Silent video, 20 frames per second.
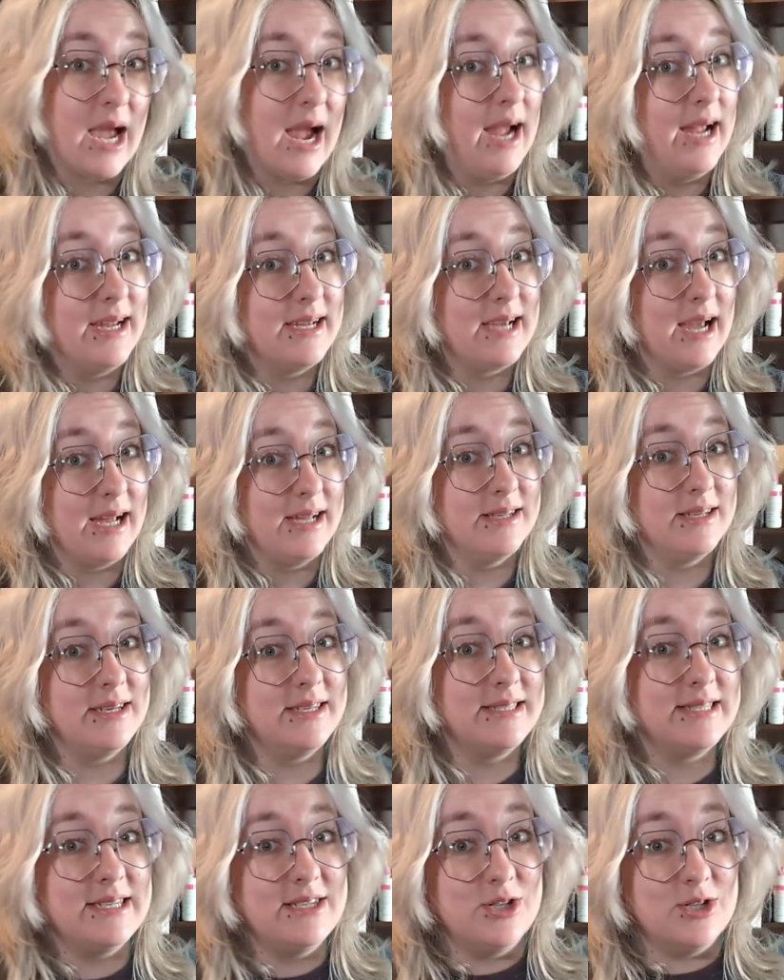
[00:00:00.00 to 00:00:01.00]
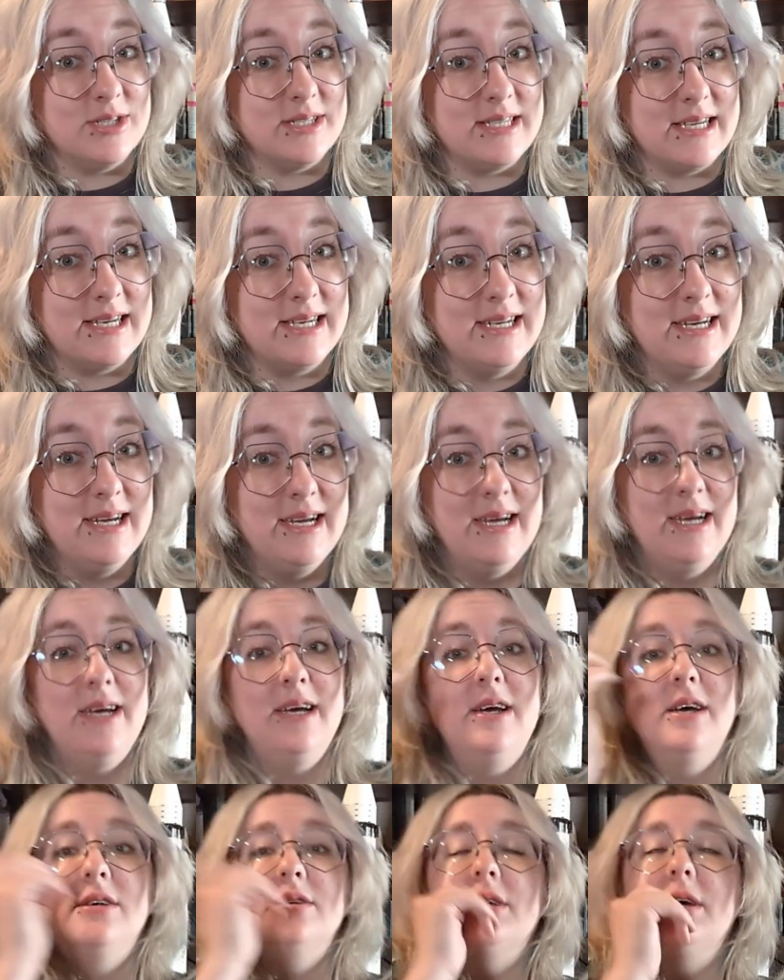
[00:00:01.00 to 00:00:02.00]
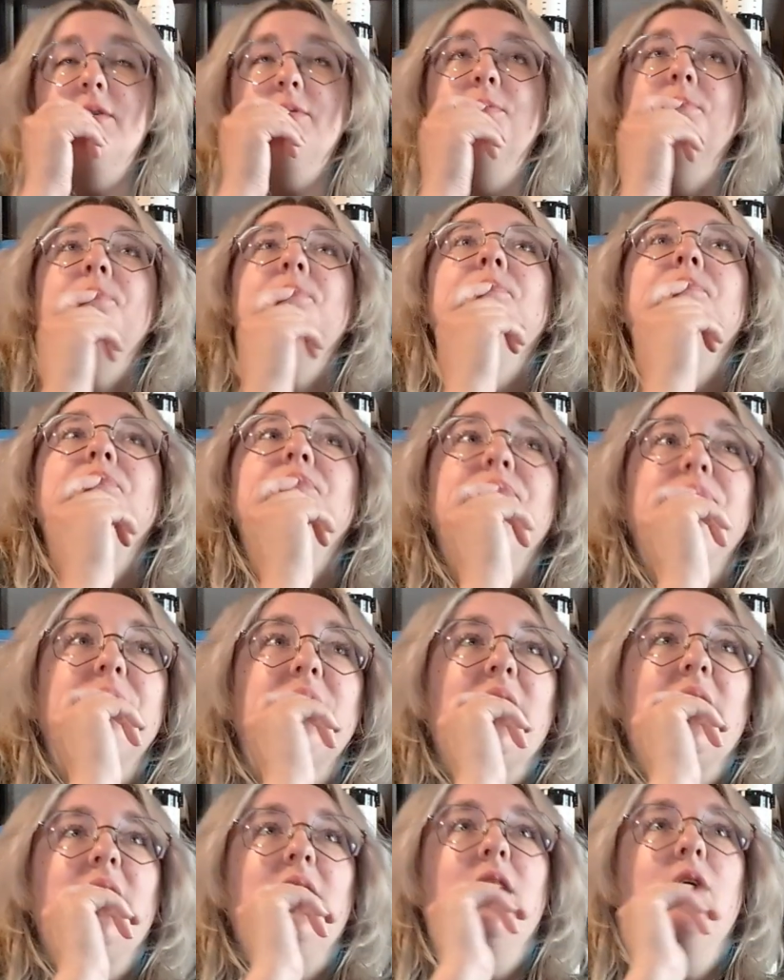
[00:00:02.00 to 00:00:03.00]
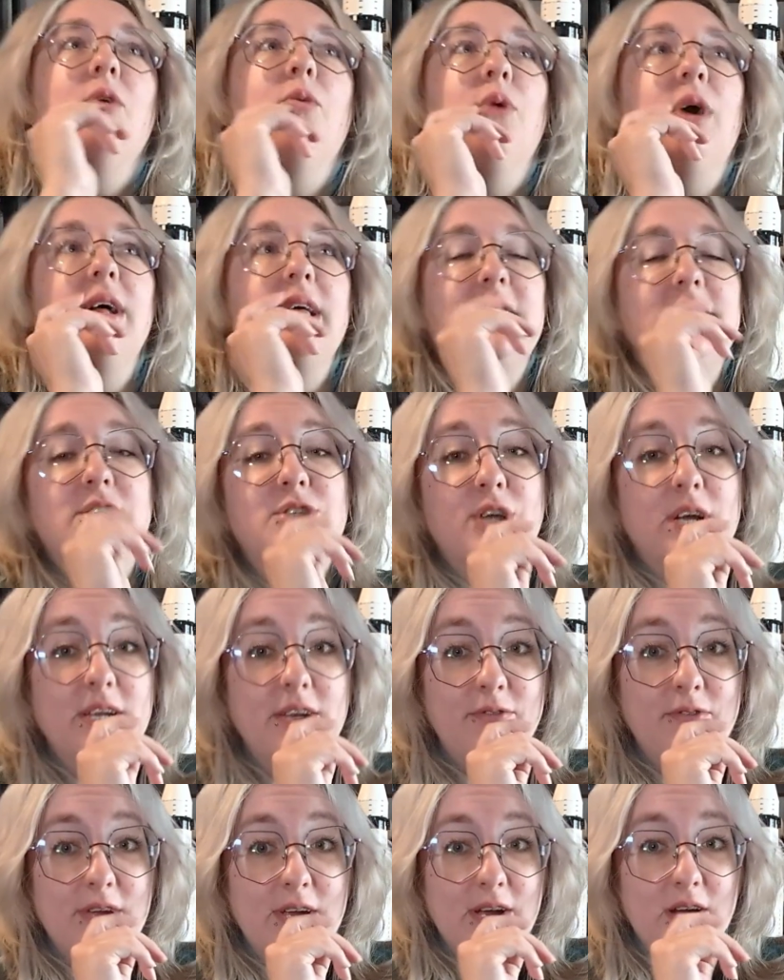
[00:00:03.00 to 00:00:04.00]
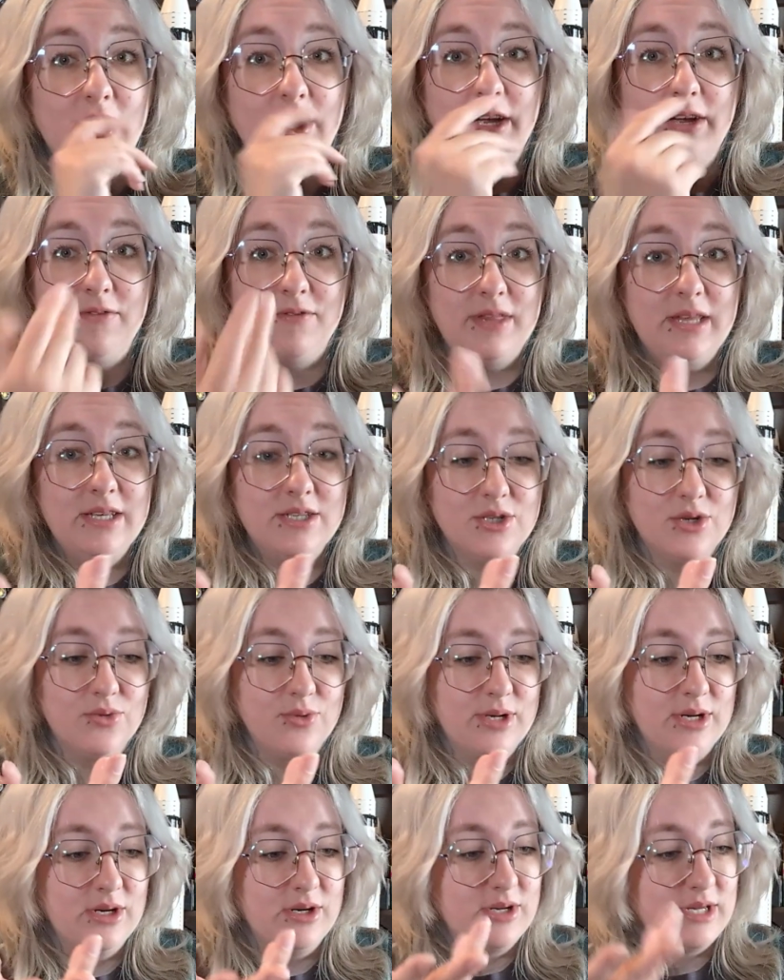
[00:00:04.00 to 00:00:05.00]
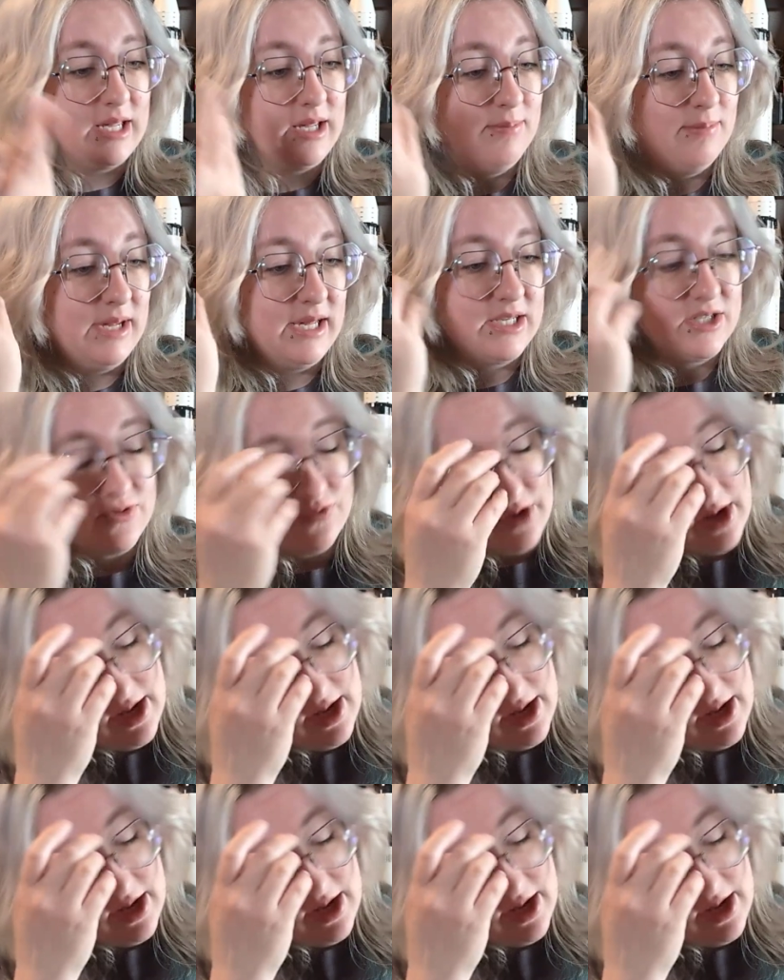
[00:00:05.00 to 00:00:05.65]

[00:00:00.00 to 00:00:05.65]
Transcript: It's interesting. So while he's trying to figure out if these are real, he makes